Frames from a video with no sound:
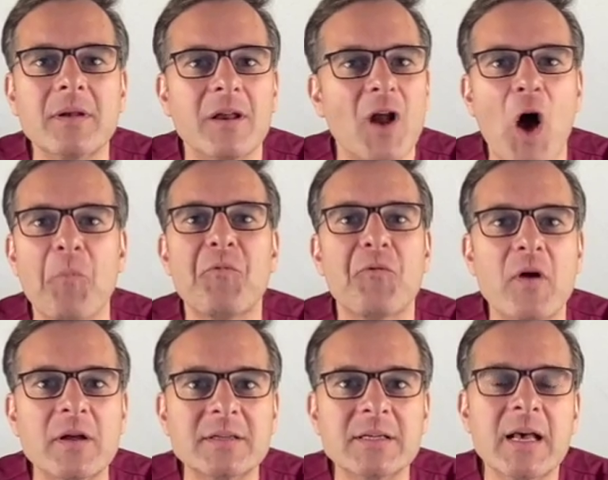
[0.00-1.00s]
and
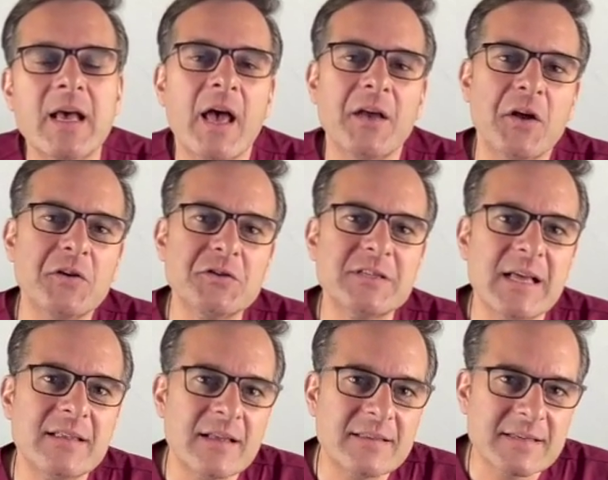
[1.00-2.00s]
upfront and
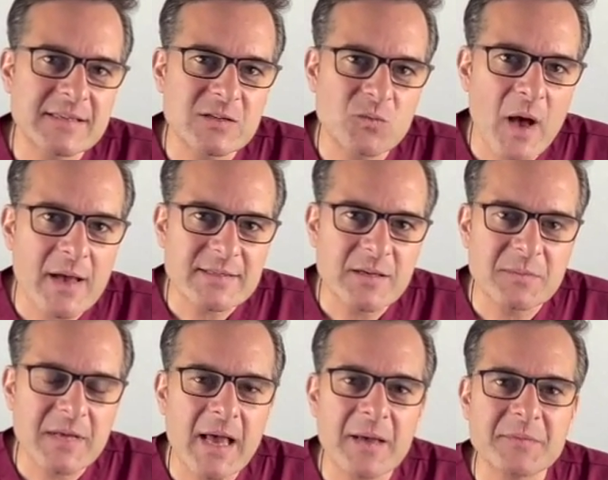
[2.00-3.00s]
understand that this is why
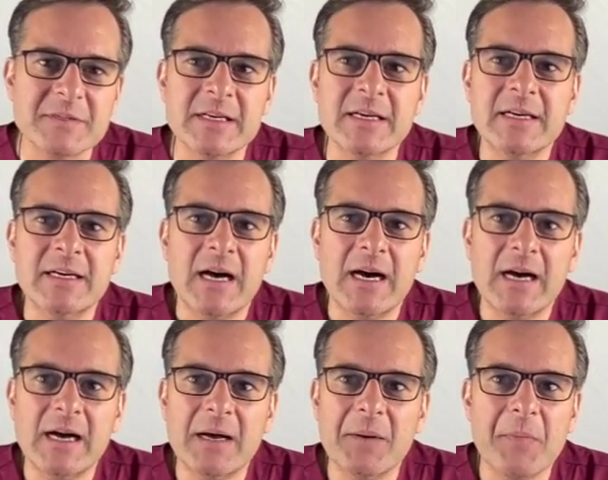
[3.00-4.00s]
sometimes
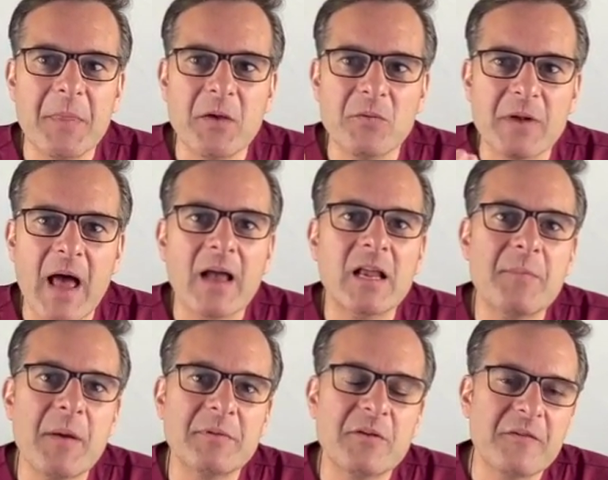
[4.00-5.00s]
you're not going to
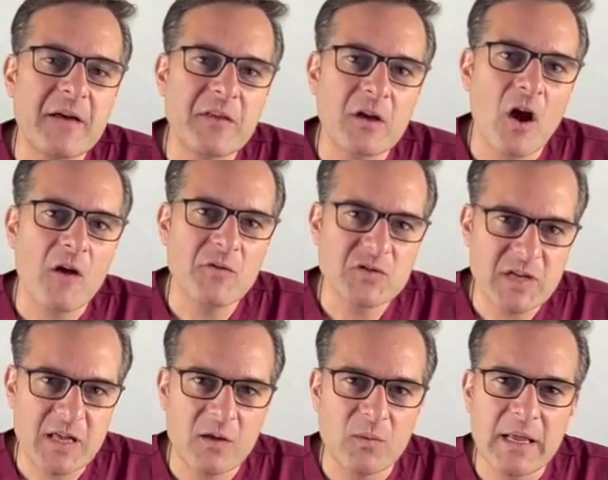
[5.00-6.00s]
be able to find the coverage
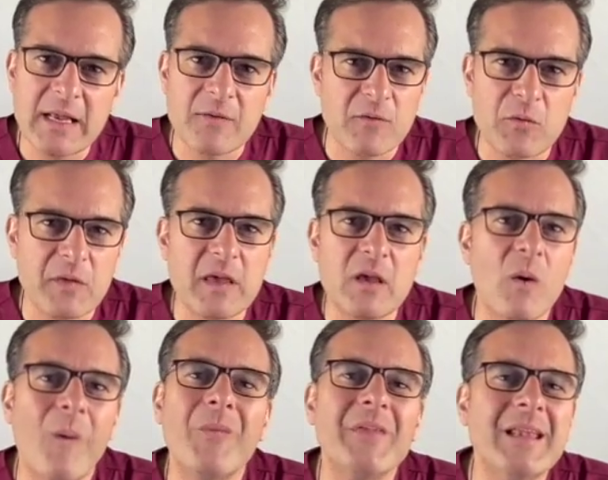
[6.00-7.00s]
that you need if you think you
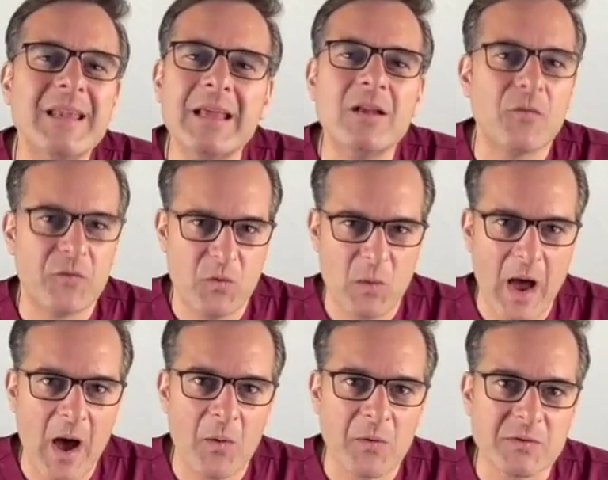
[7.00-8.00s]
only need a few
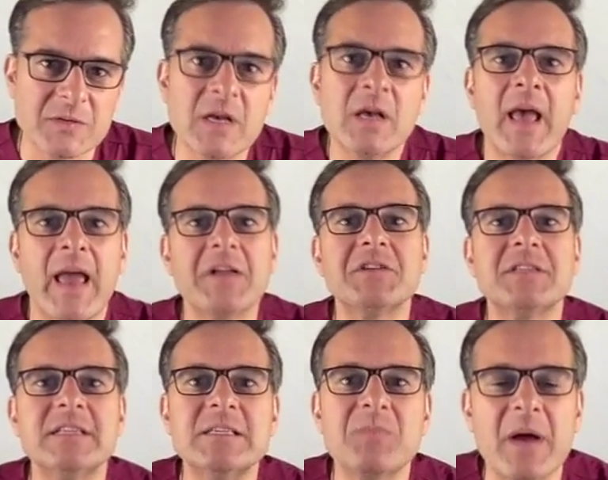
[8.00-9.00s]
hours.
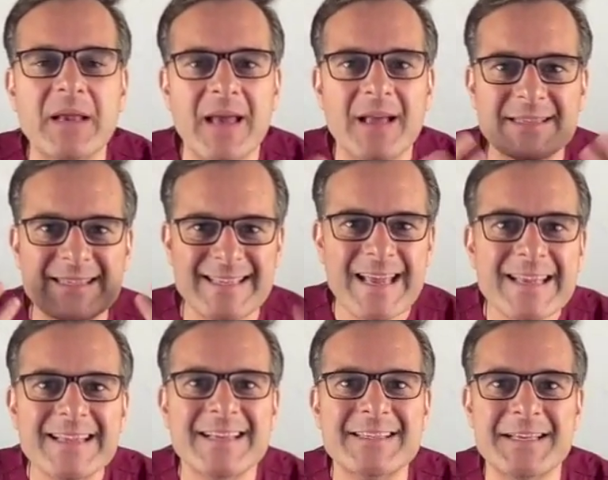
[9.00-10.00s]
Agencies might not say
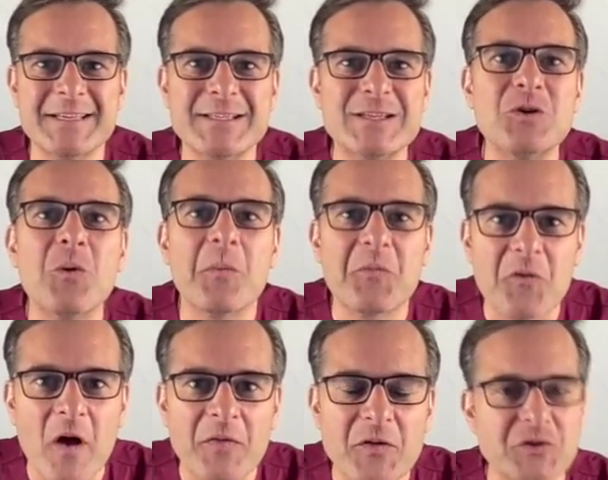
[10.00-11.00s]
these things to you up
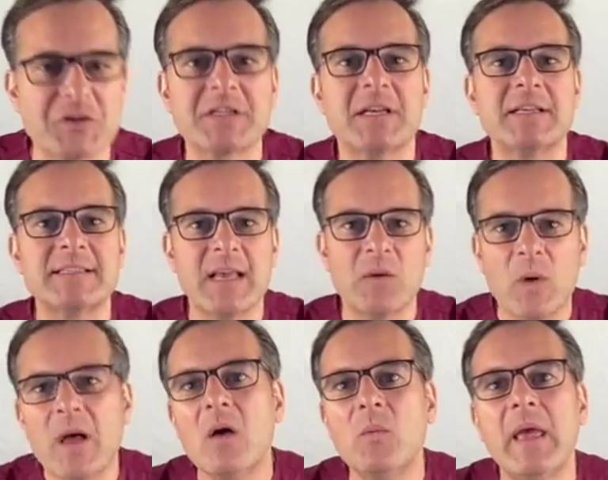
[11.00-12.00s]
front. They're just going to say,
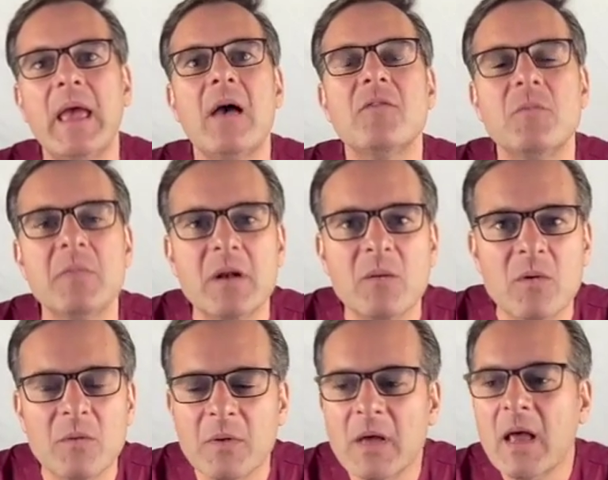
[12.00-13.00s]
well, we have a
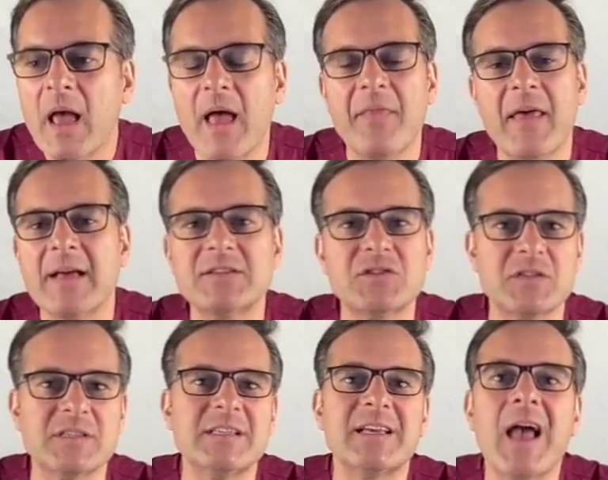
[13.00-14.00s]
minimum and that's
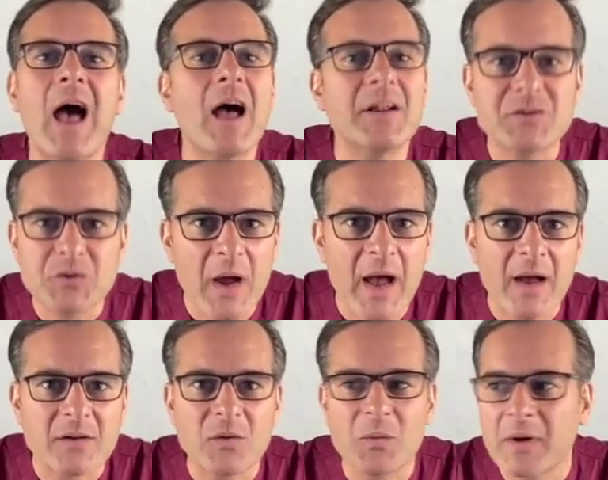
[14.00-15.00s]
just the
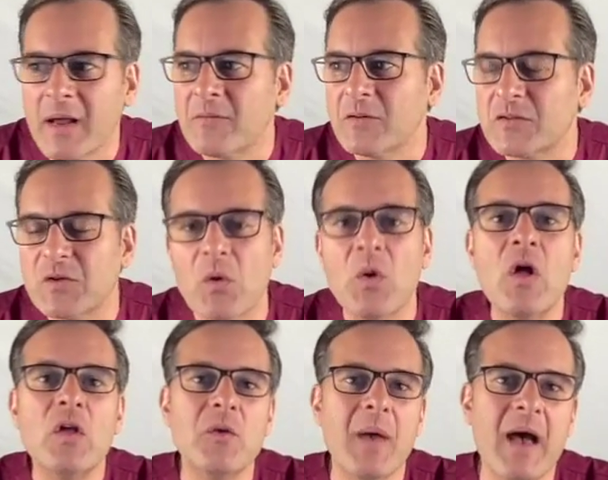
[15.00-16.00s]
contract or whatever. So
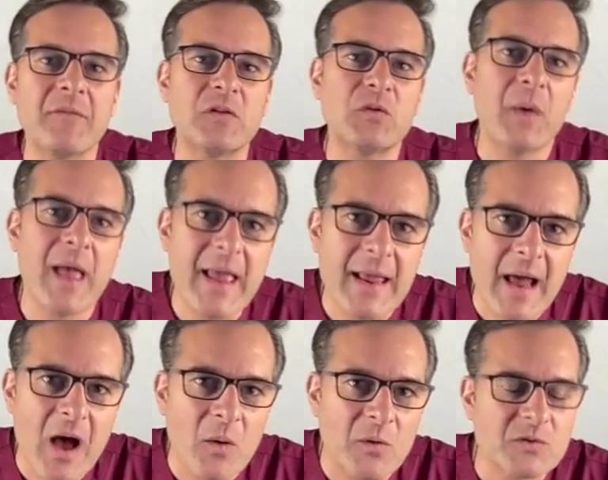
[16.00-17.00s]
you have to do 8
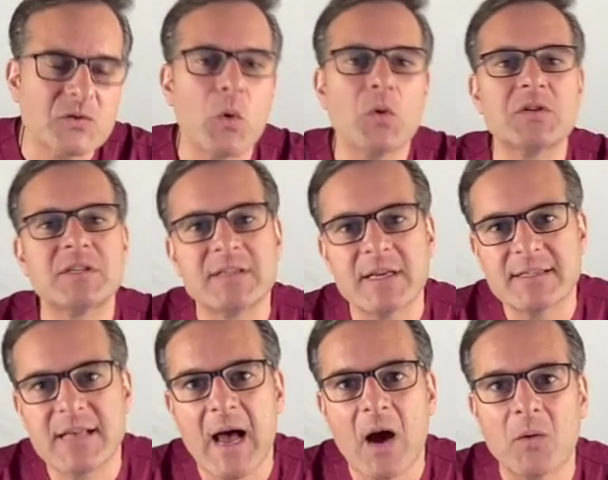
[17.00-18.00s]
hours or
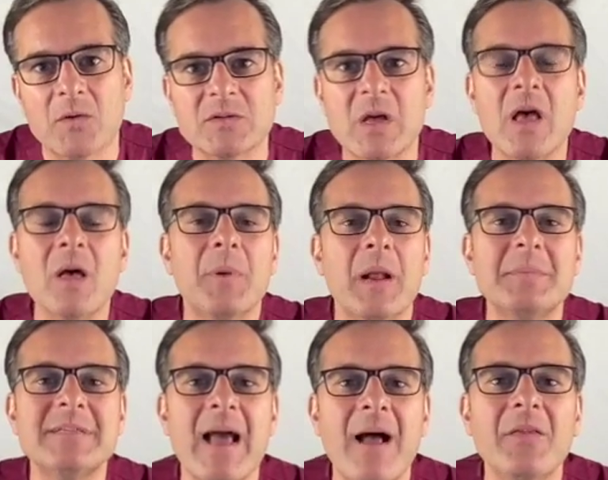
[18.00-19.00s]
6 hours. But I'm
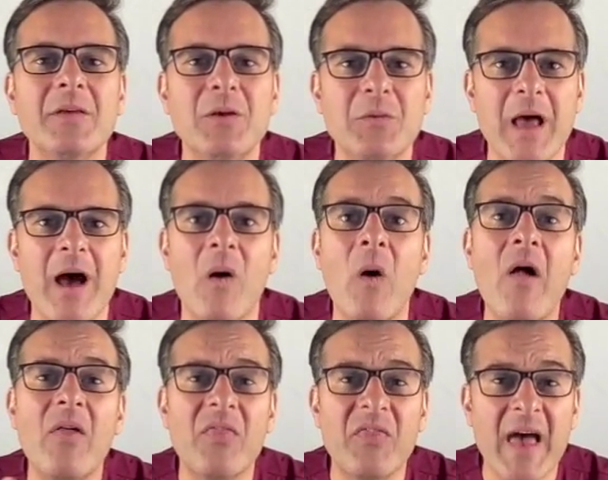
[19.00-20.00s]
telling you now,
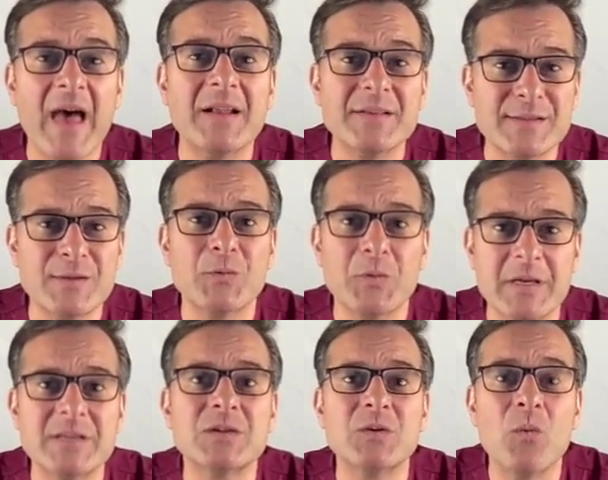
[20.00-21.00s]
that is the
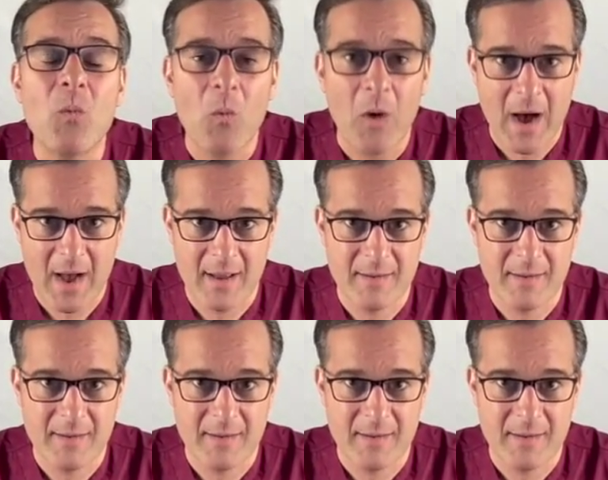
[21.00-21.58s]
reason why.